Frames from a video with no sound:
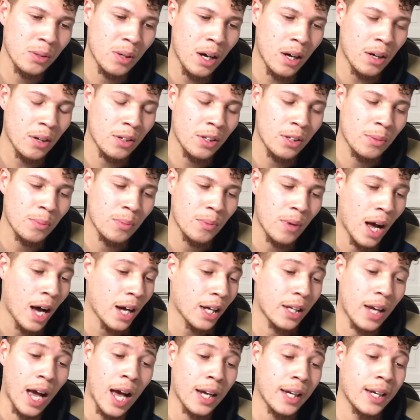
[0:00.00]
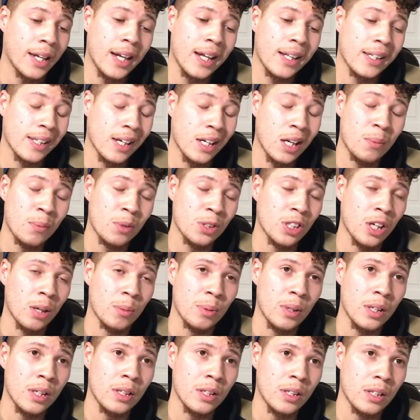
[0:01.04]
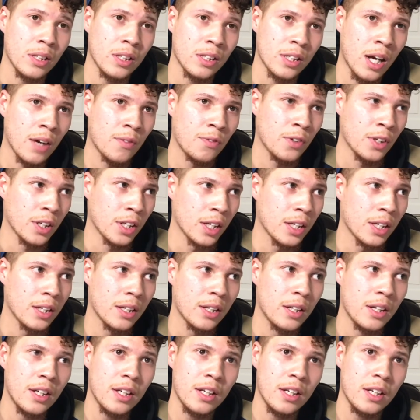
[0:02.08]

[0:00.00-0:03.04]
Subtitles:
I can't even tell you how much I paid because I forget.